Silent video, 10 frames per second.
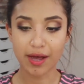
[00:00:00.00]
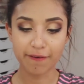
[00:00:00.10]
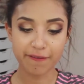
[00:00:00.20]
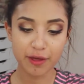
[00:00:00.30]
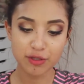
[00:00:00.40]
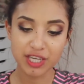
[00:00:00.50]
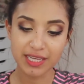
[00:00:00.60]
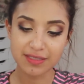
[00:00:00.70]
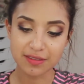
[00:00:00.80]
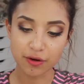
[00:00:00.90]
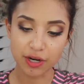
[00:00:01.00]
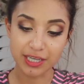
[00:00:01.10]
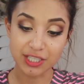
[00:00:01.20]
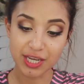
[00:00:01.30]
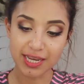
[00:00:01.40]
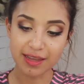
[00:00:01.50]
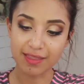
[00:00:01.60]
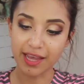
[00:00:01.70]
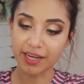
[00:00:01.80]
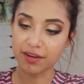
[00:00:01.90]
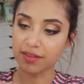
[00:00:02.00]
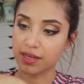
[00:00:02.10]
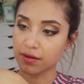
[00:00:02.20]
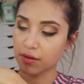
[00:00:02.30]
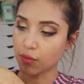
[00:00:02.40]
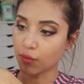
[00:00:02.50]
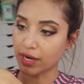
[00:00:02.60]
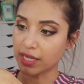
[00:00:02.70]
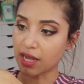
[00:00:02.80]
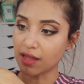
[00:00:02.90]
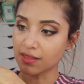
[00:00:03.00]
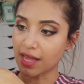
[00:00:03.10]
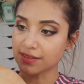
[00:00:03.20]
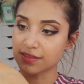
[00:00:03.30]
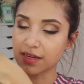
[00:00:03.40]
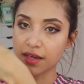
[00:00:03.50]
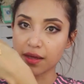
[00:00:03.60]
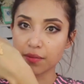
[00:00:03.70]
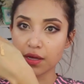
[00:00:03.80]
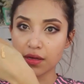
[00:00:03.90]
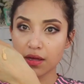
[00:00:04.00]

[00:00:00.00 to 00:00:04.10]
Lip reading: a few shades or a shade lighter than what I got last time.